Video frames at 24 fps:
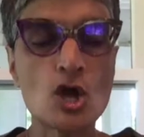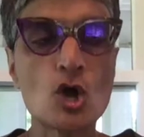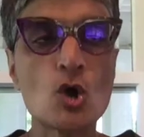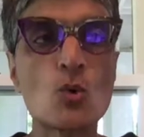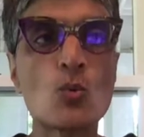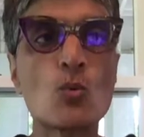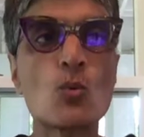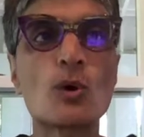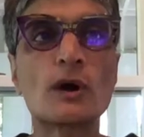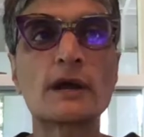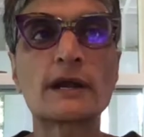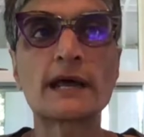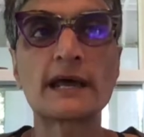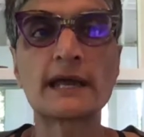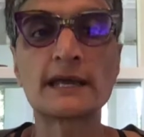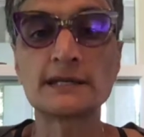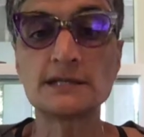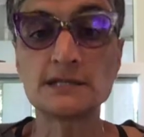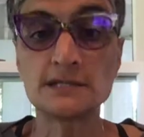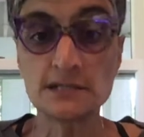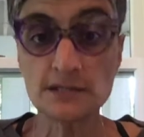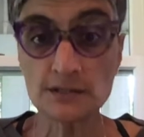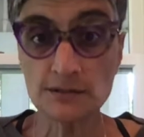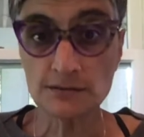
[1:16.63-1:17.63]
What I
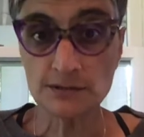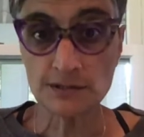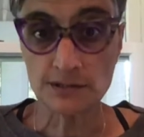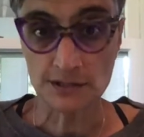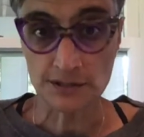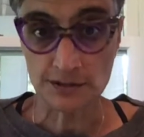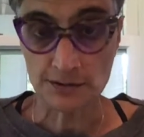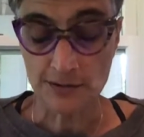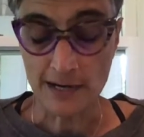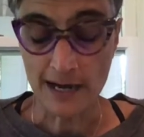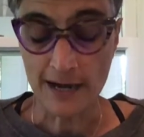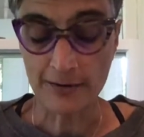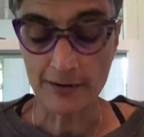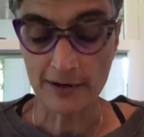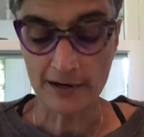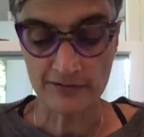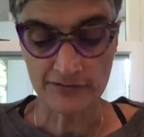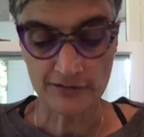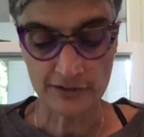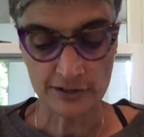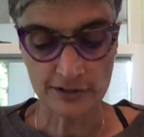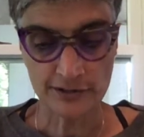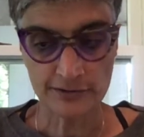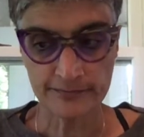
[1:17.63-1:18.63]
do,
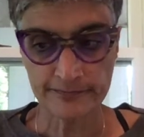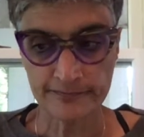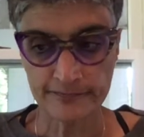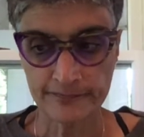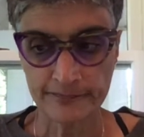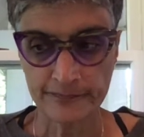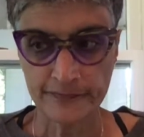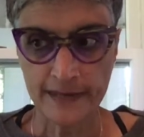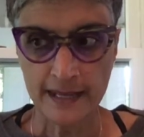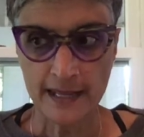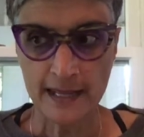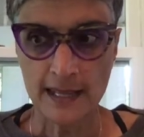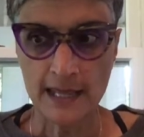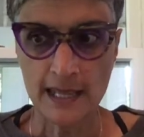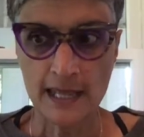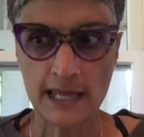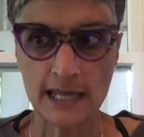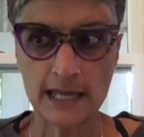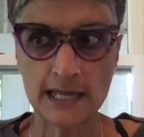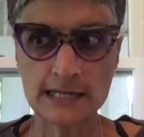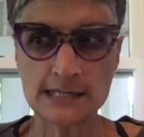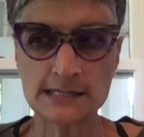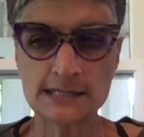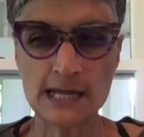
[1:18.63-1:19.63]
however,
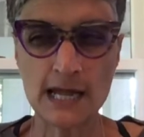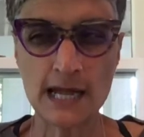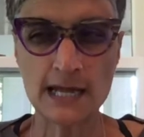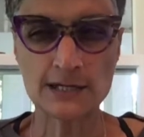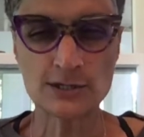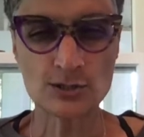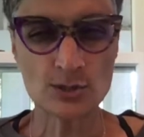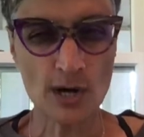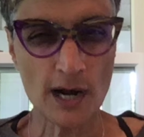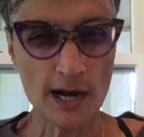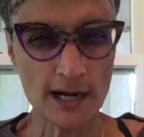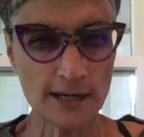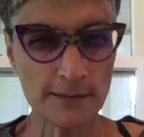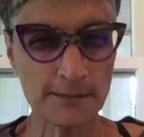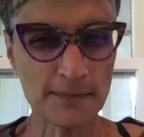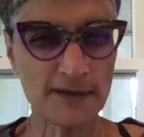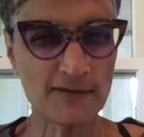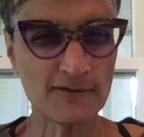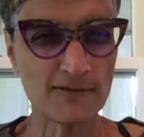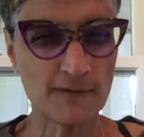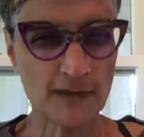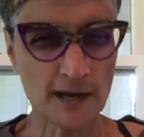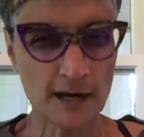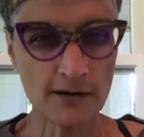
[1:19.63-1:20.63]
is I try to
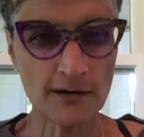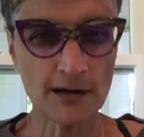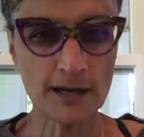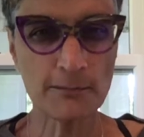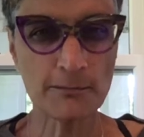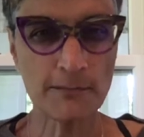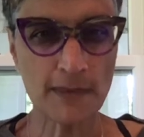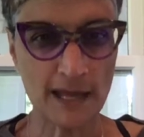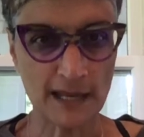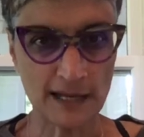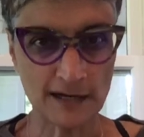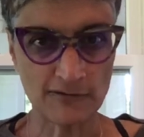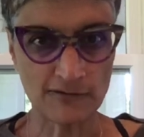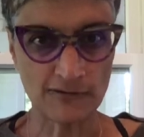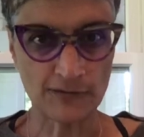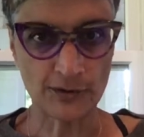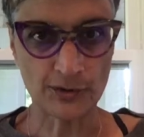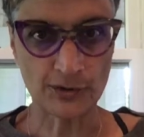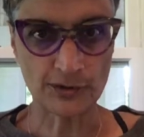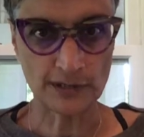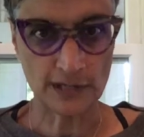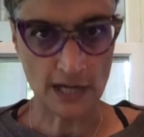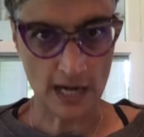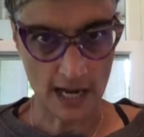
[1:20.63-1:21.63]
be very
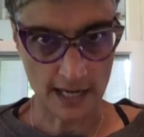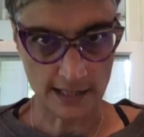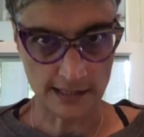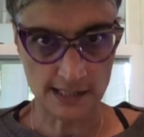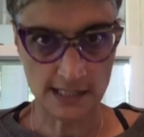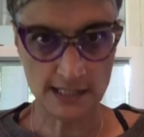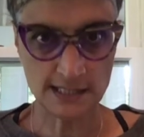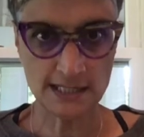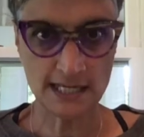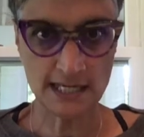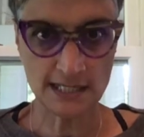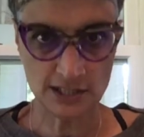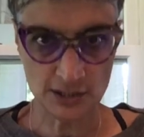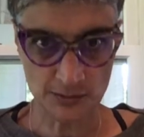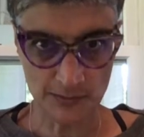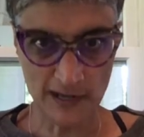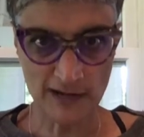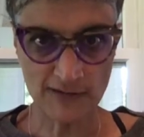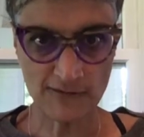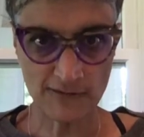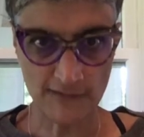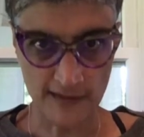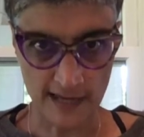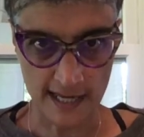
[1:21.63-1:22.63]
mindful not to touch
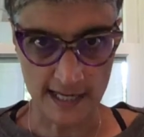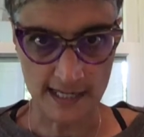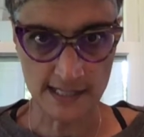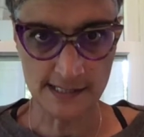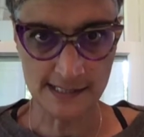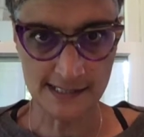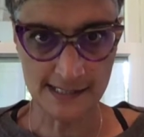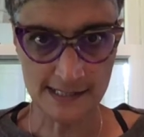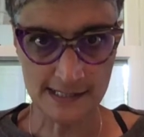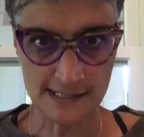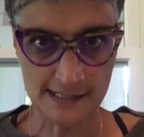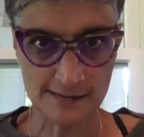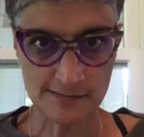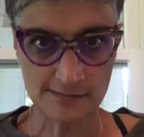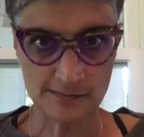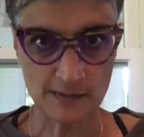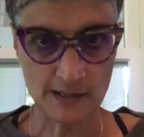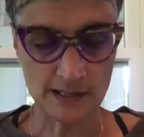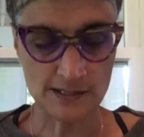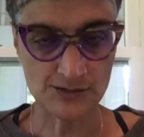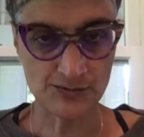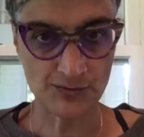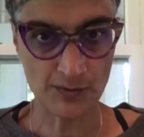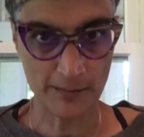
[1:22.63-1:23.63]
my face
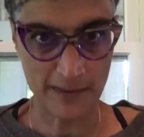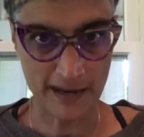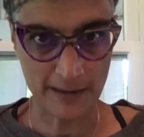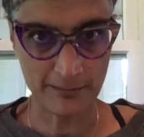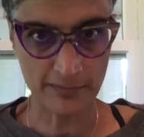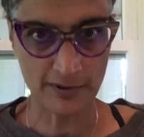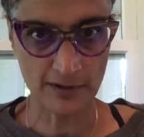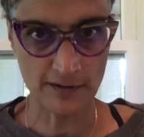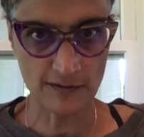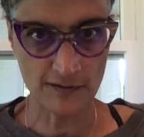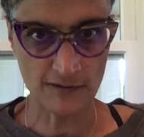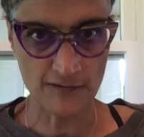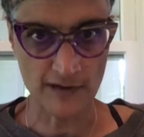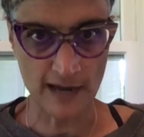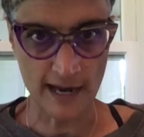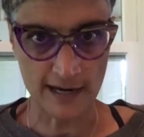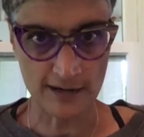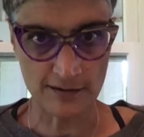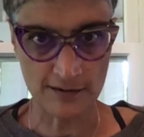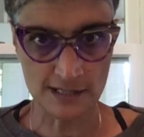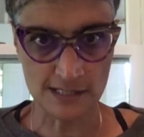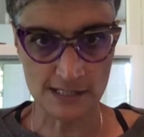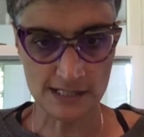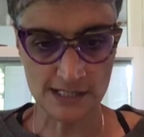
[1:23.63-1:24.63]
because remember, the
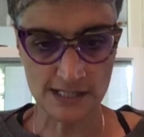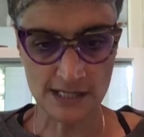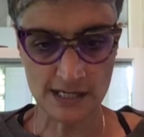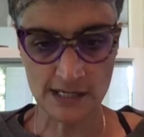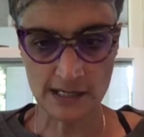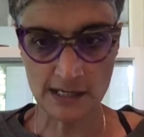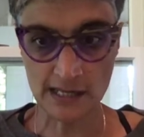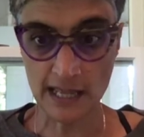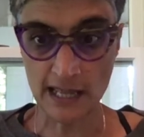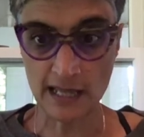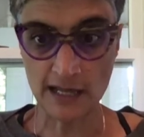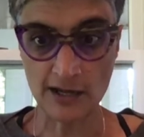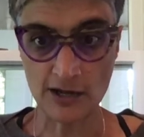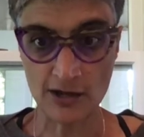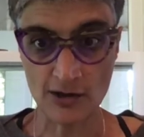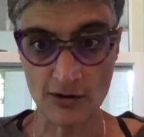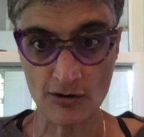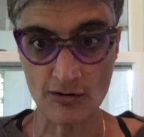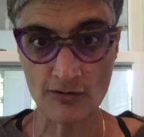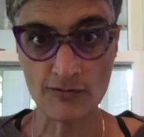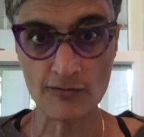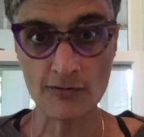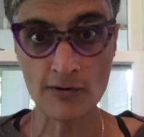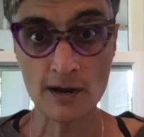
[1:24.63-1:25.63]
virus can
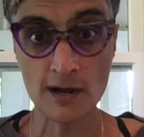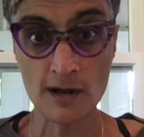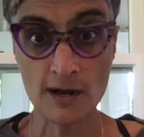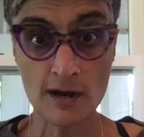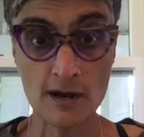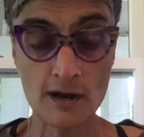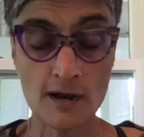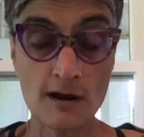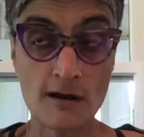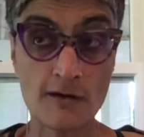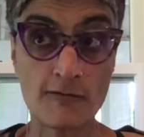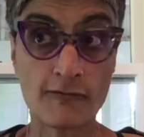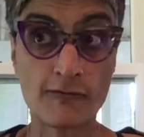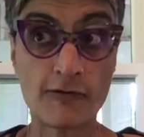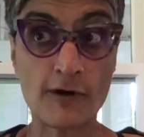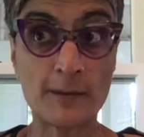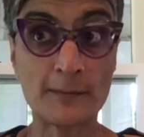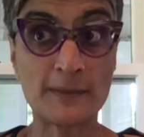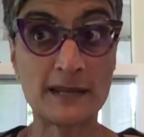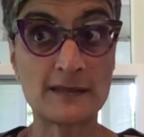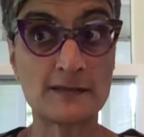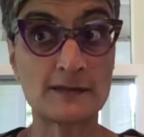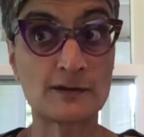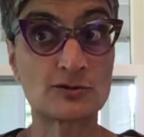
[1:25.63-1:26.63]
go
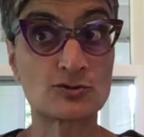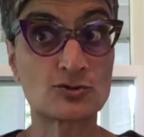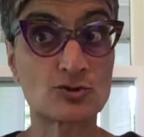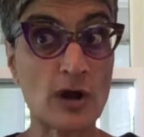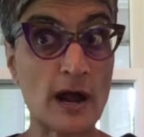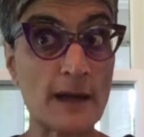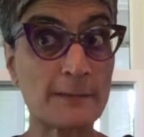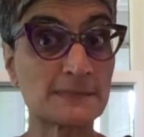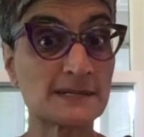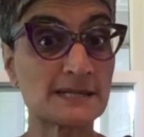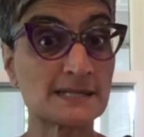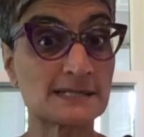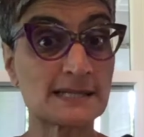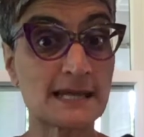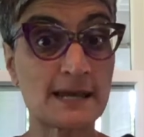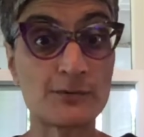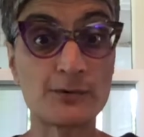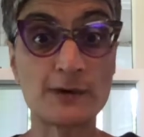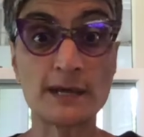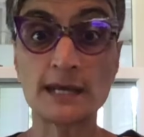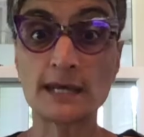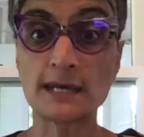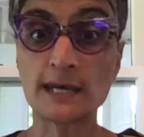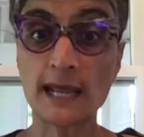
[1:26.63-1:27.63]
from either droplets that
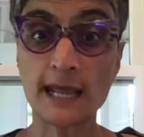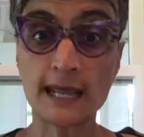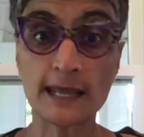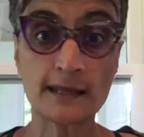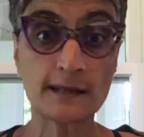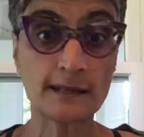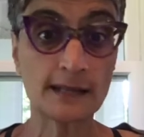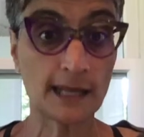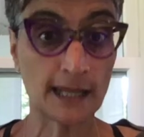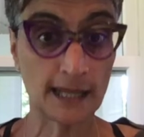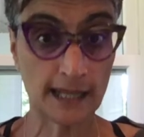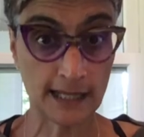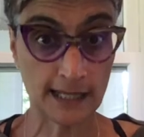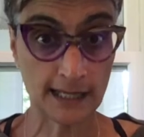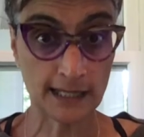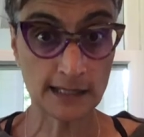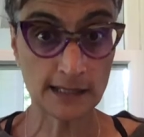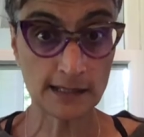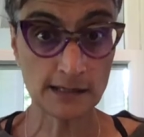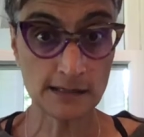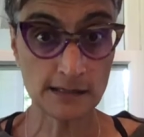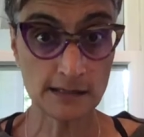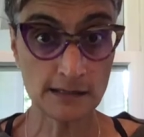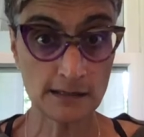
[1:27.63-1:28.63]
we inhale
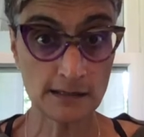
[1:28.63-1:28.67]
in